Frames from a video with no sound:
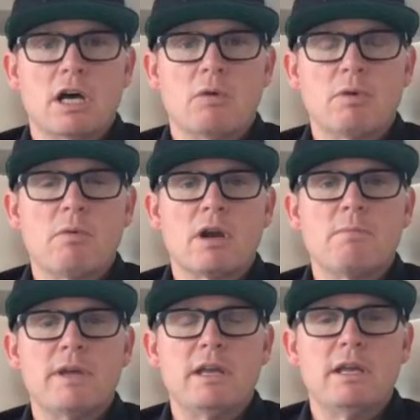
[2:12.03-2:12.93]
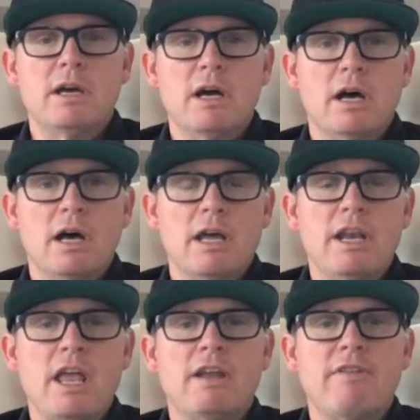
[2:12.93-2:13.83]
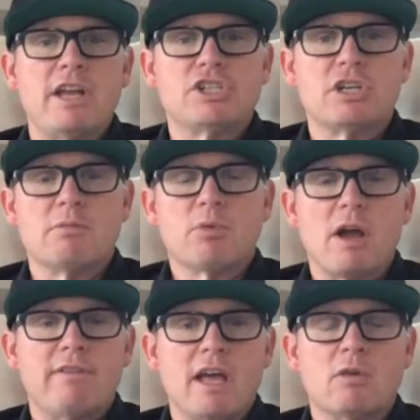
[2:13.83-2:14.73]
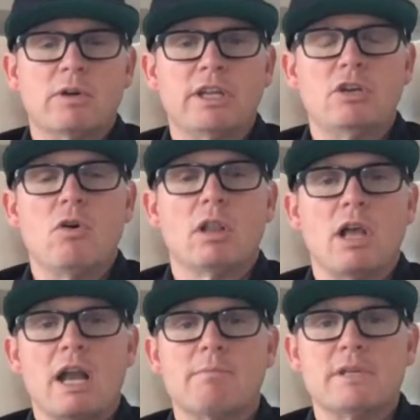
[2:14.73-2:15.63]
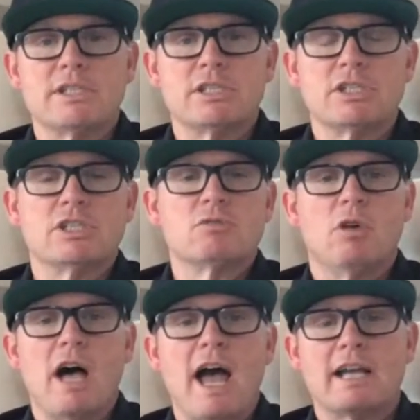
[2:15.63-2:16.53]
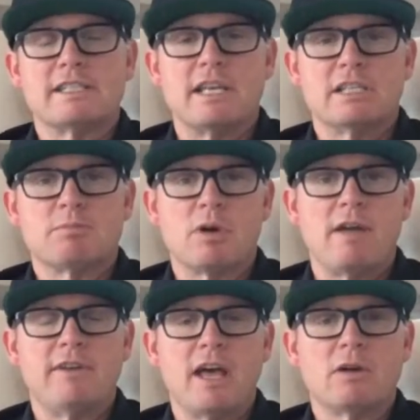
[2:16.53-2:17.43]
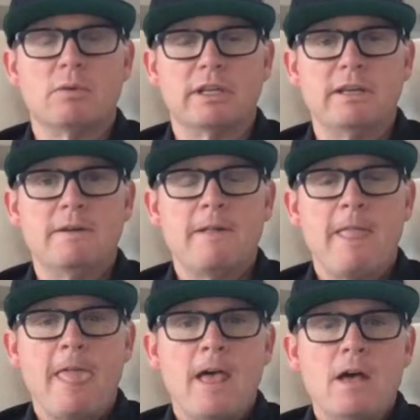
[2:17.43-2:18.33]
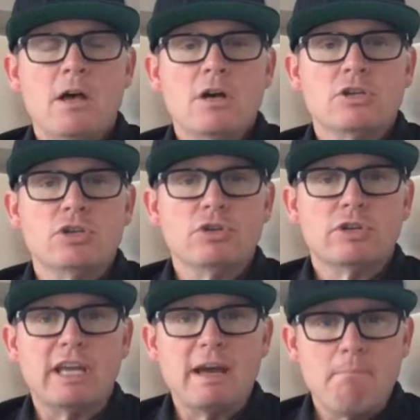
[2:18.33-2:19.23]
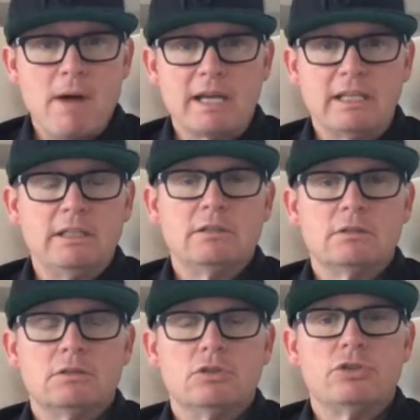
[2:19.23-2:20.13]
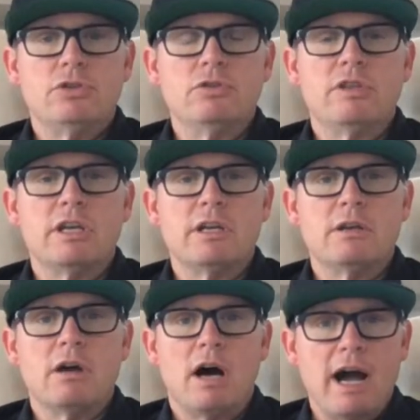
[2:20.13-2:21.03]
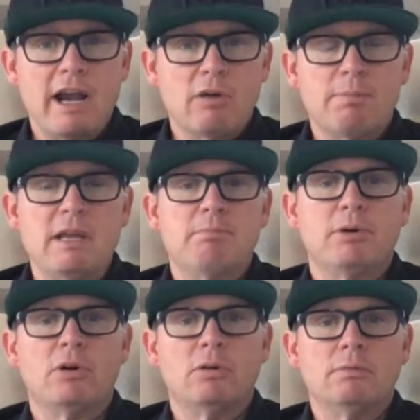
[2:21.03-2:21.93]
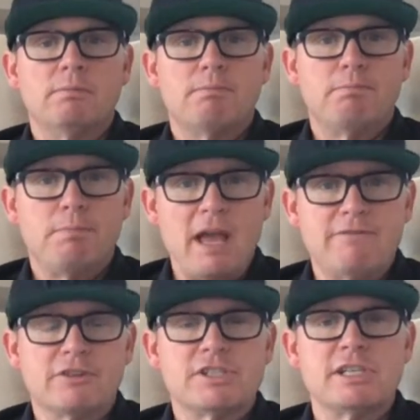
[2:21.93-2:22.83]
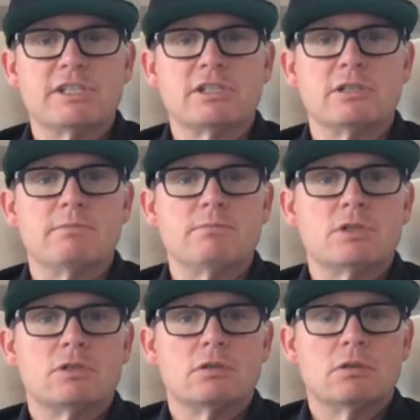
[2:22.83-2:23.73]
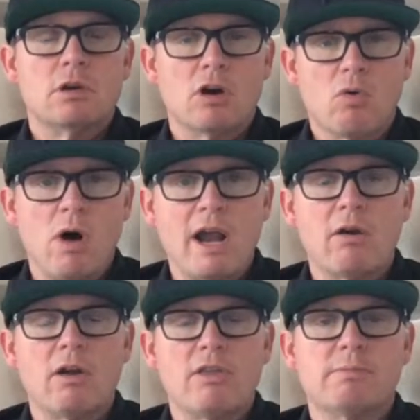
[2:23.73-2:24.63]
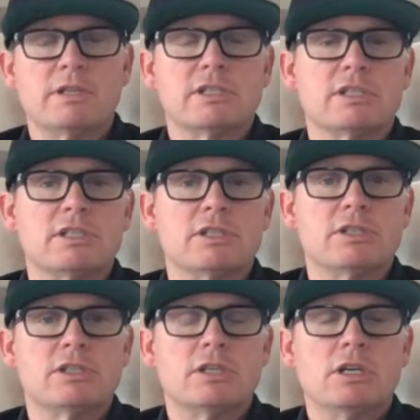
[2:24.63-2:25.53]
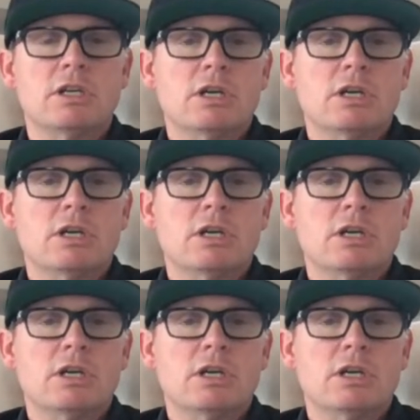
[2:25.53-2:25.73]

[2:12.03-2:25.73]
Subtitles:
We want to be an innovation of private equity. You know, a lot of businesses will access private equity to get money, to then hire people, pay for systems, acquire other businesses,